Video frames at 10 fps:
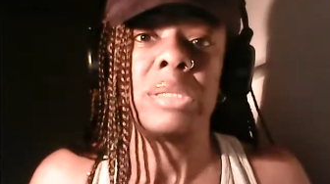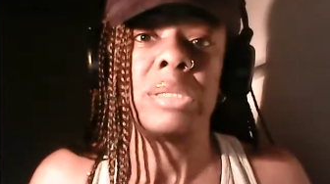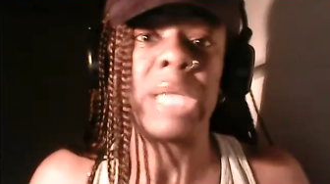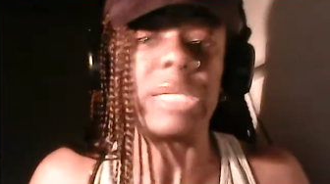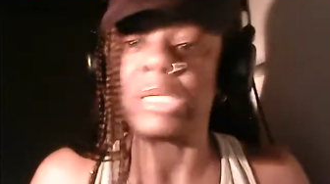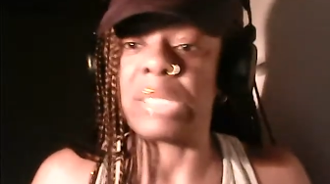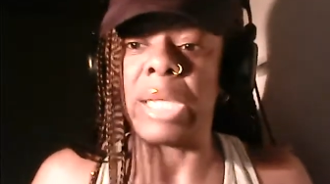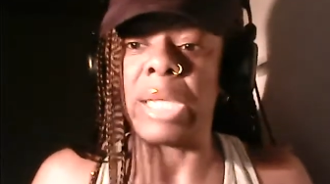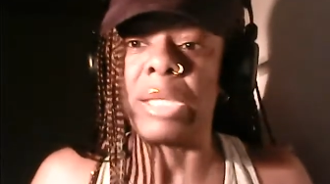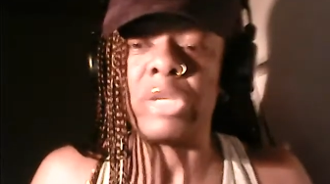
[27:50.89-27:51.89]

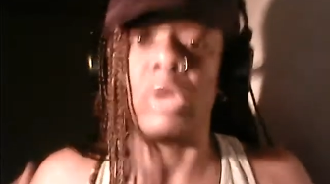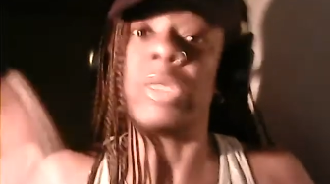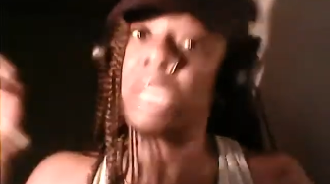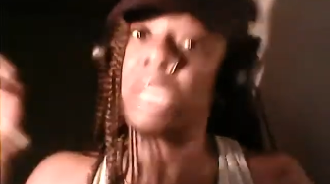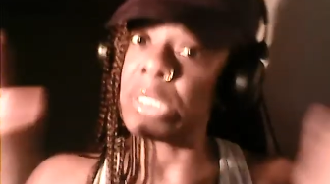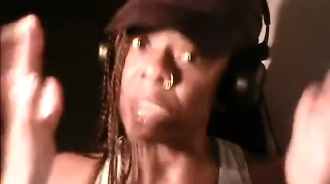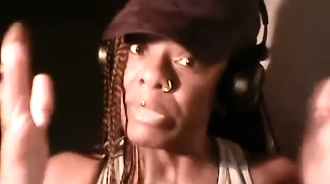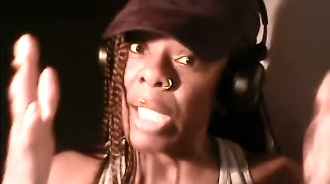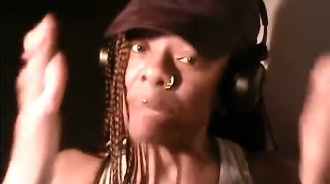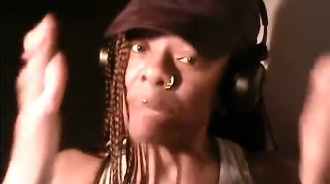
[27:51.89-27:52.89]
And then
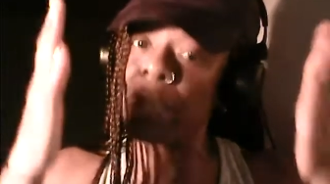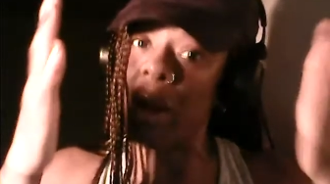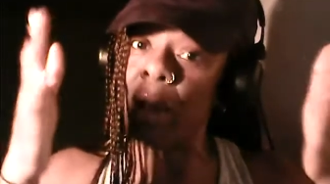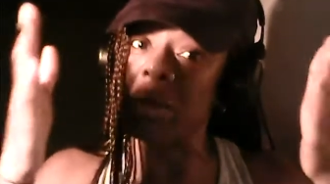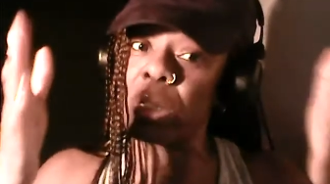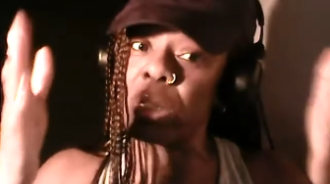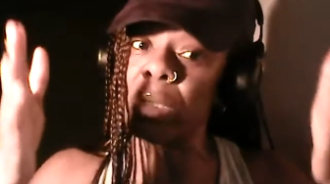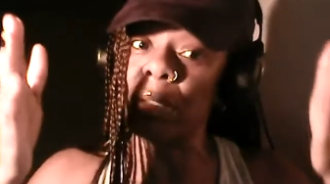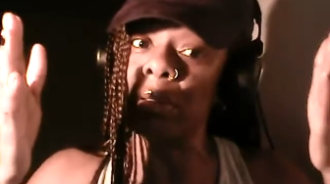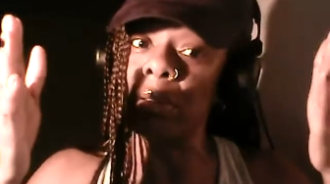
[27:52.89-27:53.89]
sometimes there are
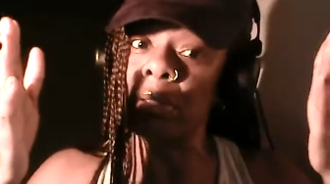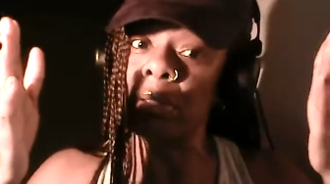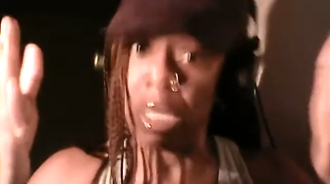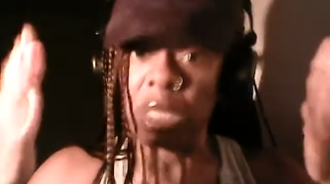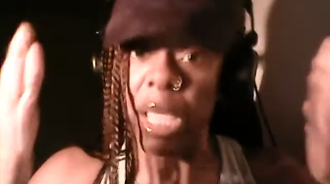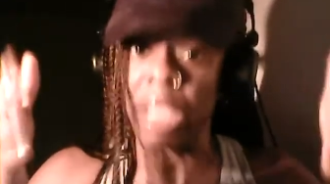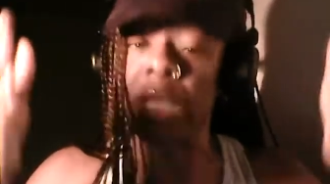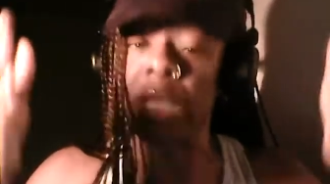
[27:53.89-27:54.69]
good hate. There's